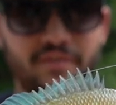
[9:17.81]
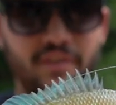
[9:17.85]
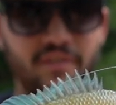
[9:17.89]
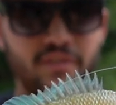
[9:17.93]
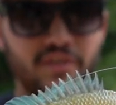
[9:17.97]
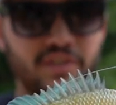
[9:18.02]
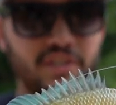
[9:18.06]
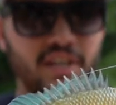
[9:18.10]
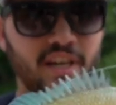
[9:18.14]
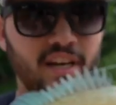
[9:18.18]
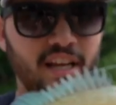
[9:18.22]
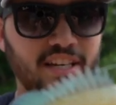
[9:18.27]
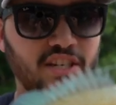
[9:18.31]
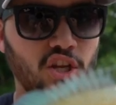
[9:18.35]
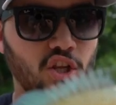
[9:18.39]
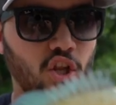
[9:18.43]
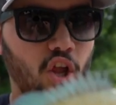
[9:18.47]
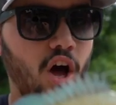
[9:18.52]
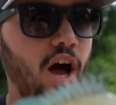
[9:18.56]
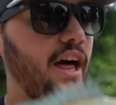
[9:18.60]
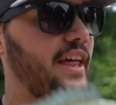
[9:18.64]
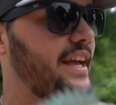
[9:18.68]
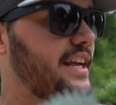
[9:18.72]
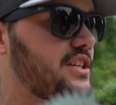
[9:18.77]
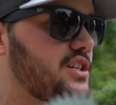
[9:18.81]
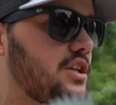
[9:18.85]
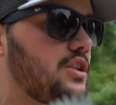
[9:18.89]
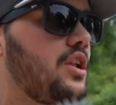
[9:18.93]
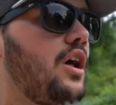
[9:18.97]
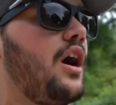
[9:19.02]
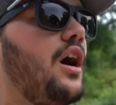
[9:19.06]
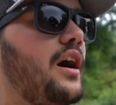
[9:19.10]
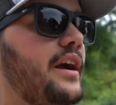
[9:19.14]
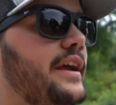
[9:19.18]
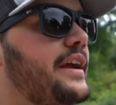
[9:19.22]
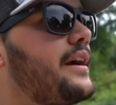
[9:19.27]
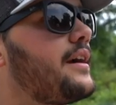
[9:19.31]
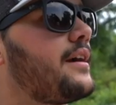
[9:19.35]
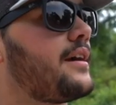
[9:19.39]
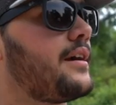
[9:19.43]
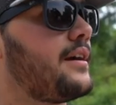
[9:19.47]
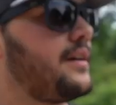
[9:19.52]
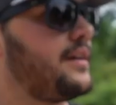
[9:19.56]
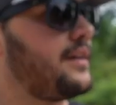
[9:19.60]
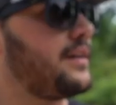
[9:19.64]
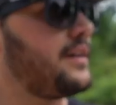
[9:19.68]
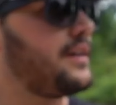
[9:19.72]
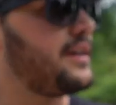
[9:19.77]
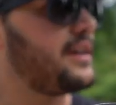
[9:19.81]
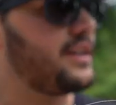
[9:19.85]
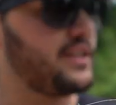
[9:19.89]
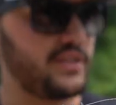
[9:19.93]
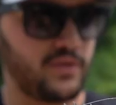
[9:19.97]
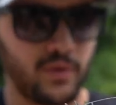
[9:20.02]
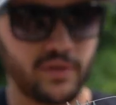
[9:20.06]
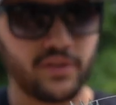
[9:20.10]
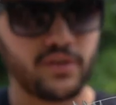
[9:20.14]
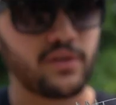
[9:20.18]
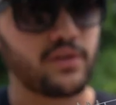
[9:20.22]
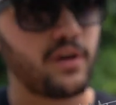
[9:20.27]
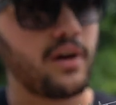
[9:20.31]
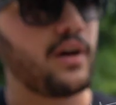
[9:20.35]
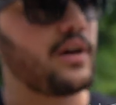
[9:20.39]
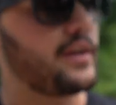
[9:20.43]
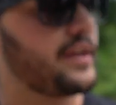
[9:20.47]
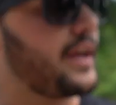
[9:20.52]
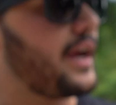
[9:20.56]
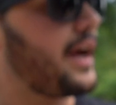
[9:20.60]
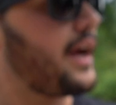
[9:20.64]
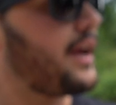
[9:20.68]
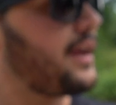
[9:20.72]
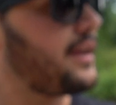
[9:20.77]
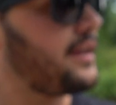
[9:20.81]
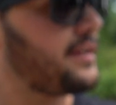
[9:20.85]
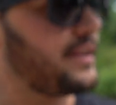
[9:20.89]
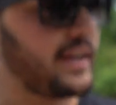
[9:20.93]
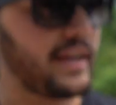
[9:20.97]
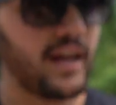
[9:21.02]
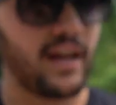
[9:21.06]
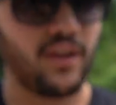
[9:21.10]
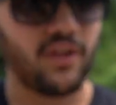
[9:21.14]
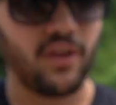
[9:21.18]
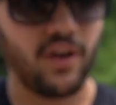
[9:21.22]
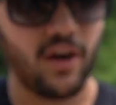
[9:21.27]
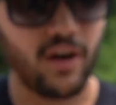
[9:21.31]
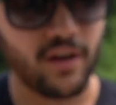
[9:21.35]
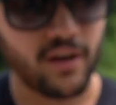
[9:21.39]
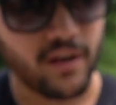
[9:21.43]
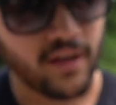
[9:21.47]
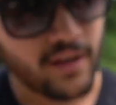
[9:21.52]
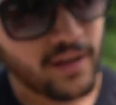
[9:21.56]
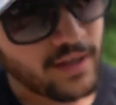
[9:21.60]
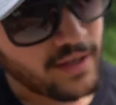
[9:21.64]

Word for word: I've ever seen. It's a long, I think it's a long ear, is what they're called. Yeah, they got a long.